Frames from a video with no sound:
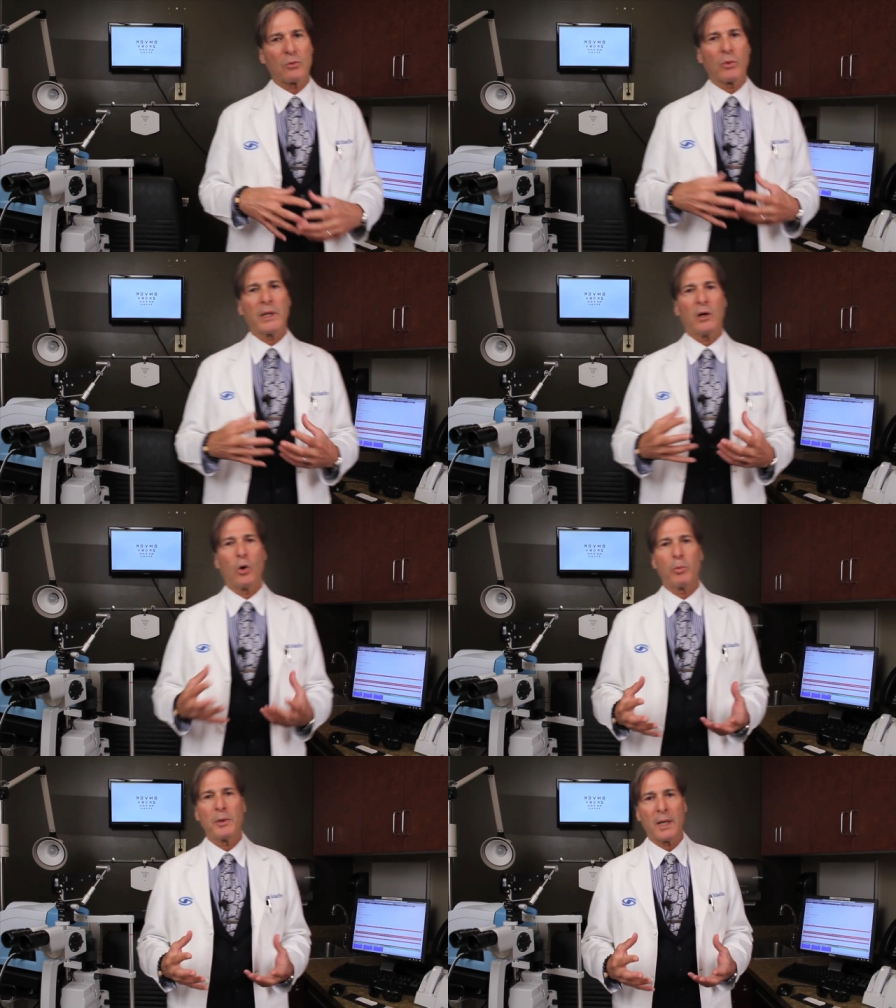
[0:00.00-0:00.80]

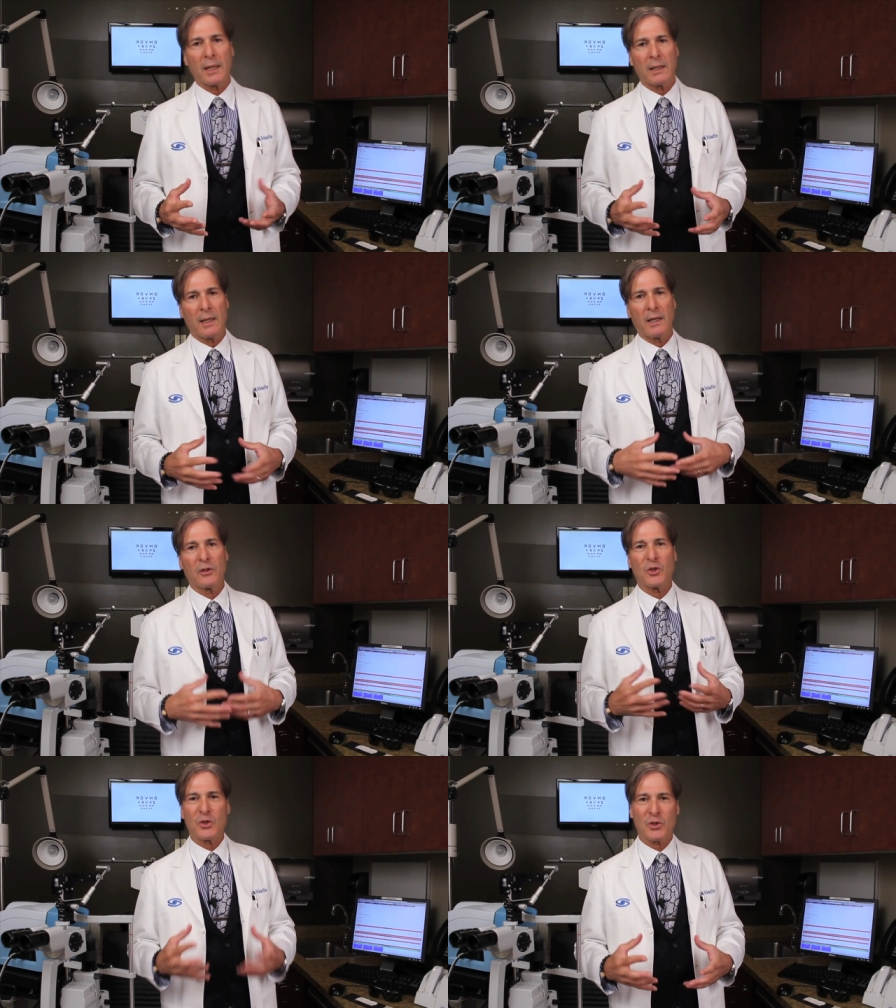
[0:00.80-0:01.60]
reopen that gland
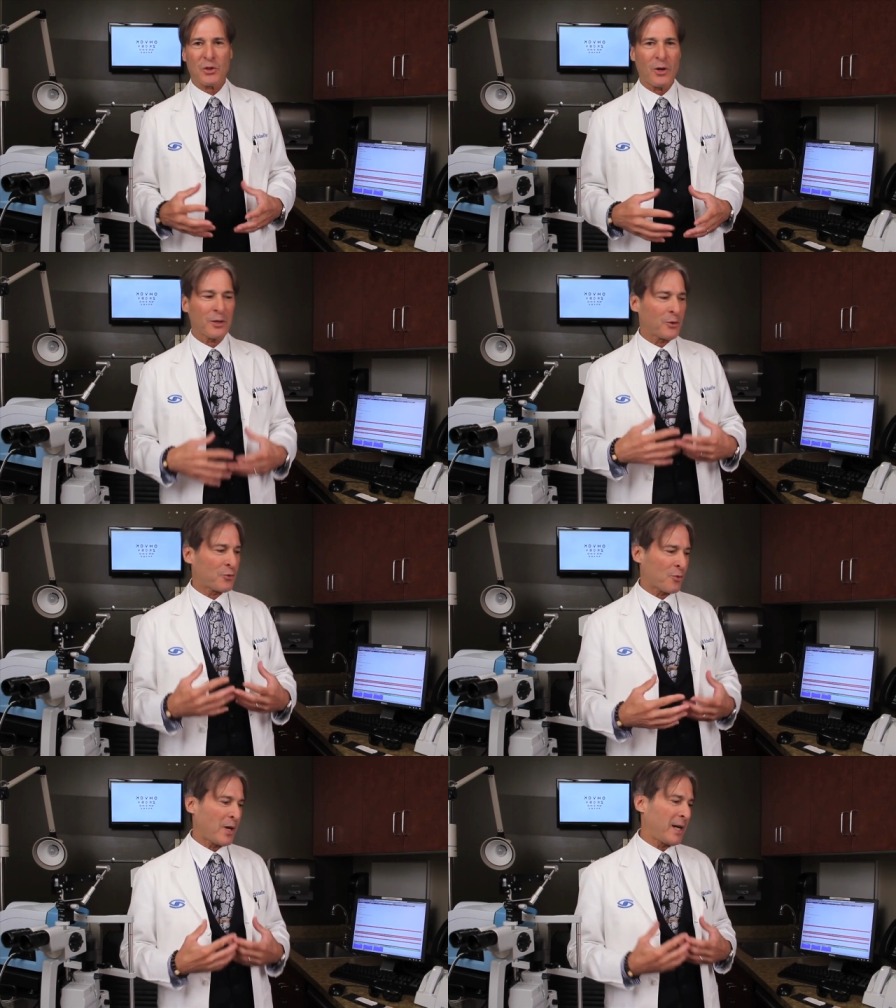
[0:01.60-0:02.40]
to start the
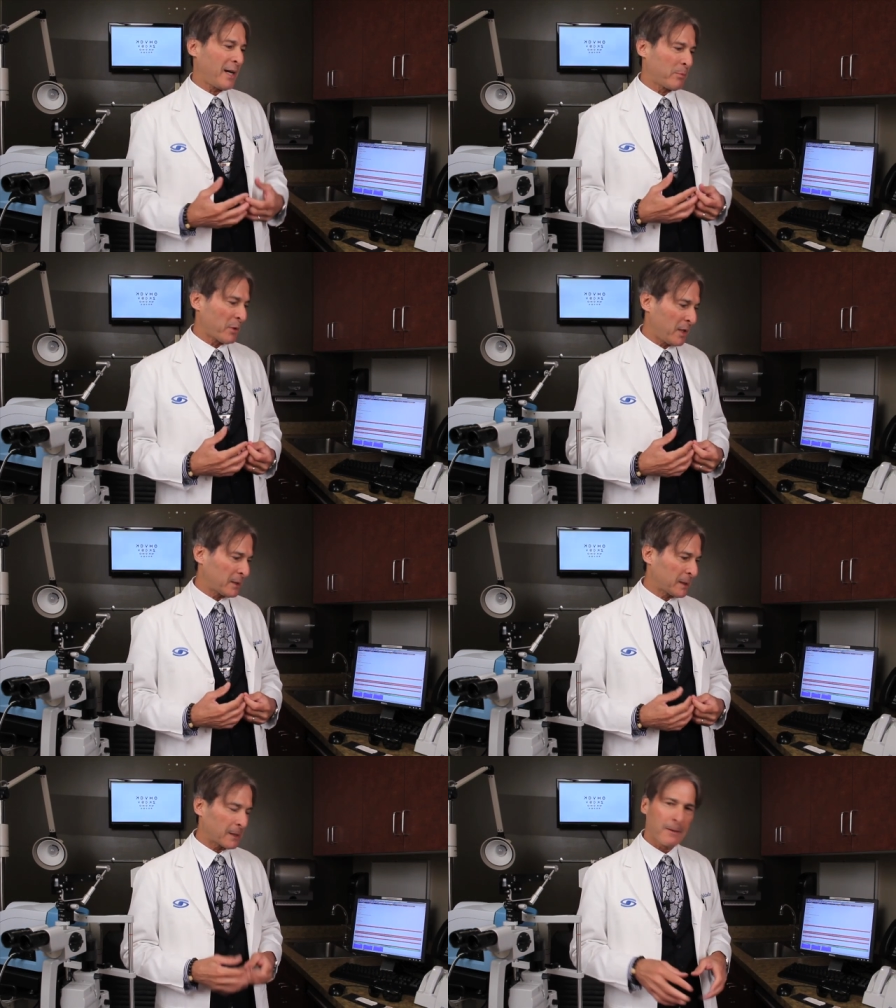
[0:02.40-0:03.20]
dry eye
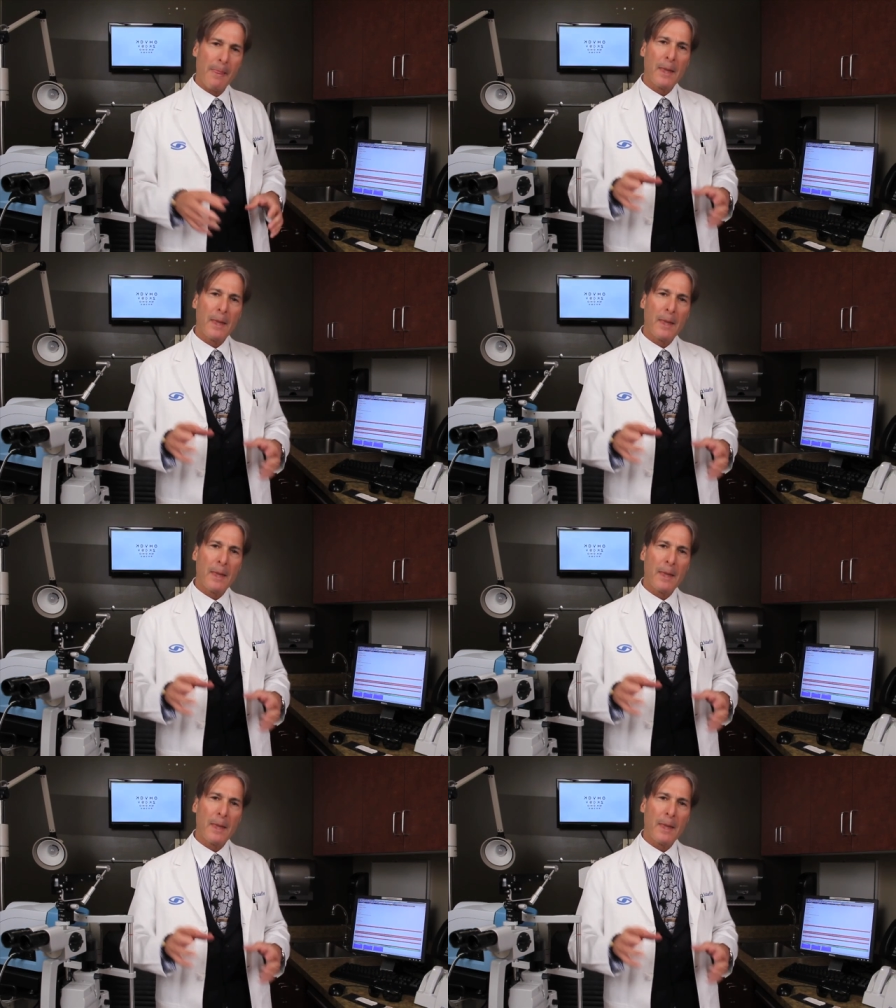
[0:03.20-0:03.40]
process.